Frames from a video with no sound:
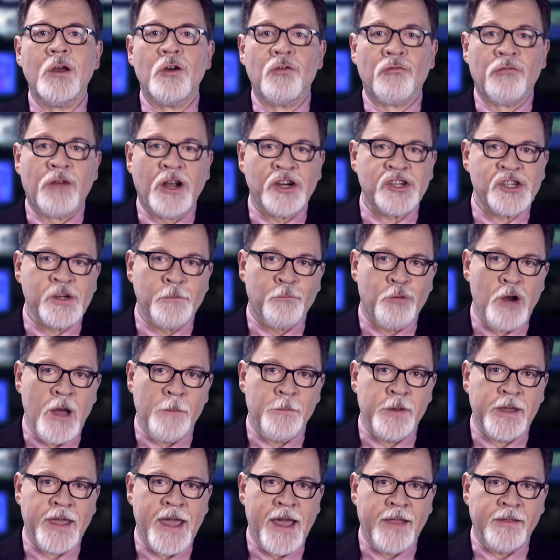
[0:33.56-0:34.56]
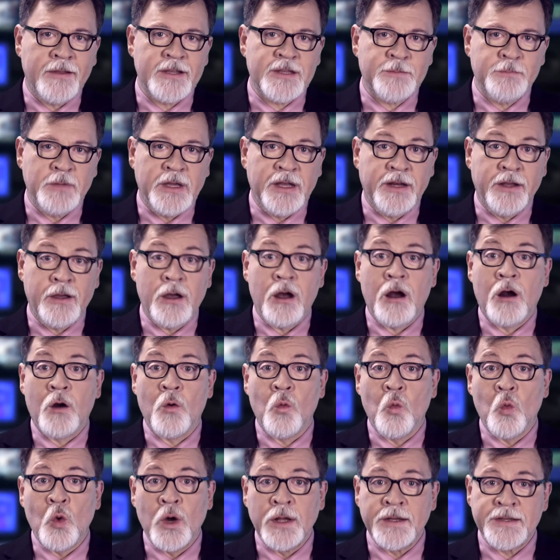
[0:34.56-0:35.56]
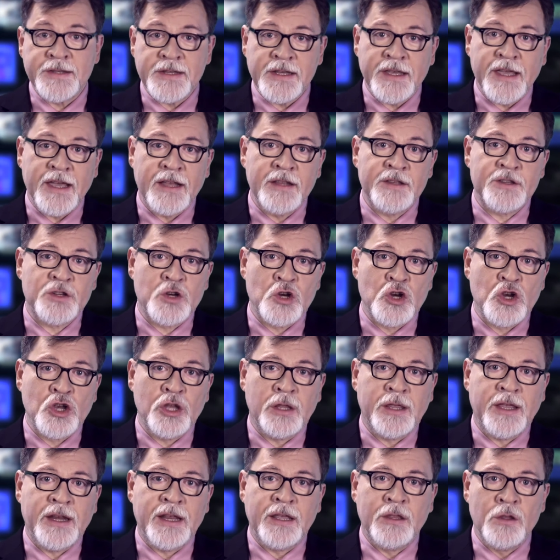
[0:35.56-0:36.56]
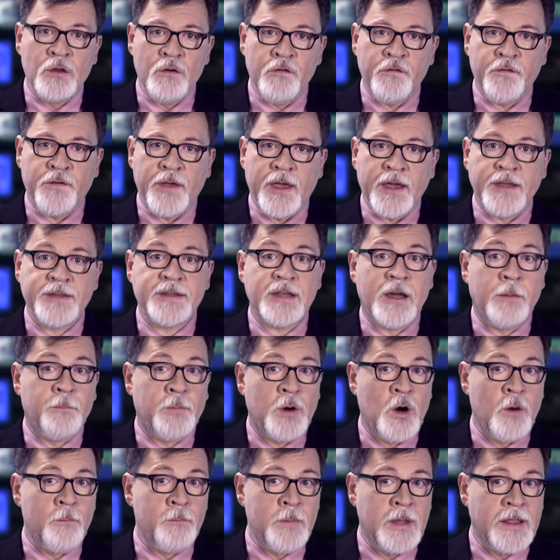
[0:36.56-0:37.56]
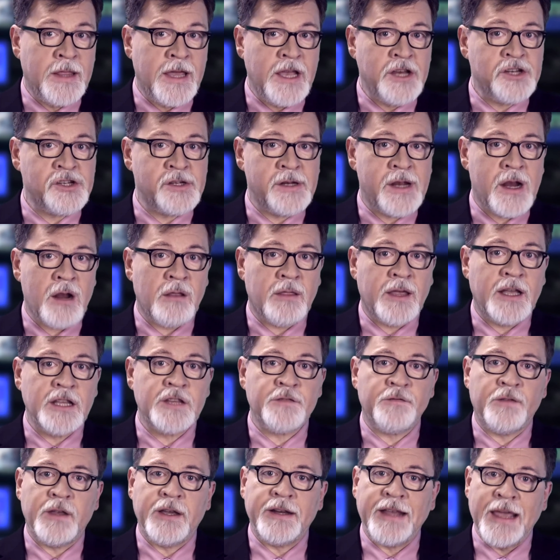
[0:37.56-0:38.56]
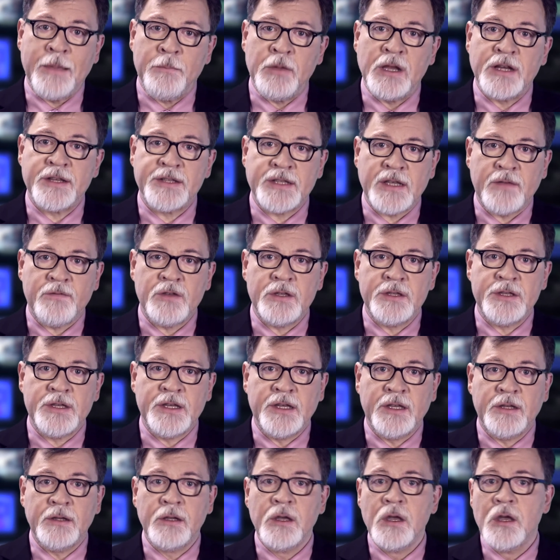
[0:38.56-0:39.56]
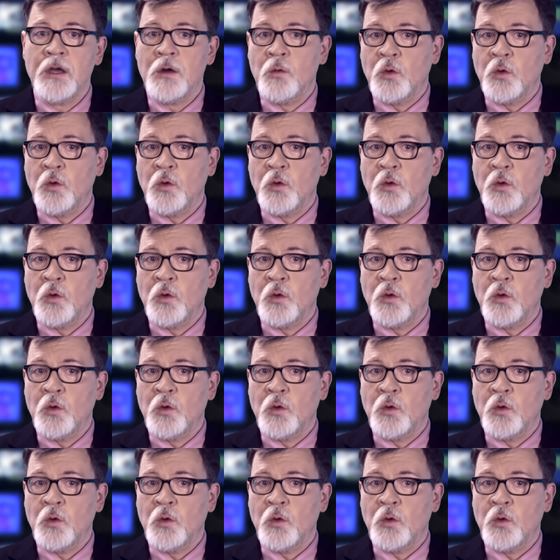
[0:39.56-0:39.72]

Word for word: Russian propagandist media are once again circulating new fakes about Malaysian Airlines flight MH17,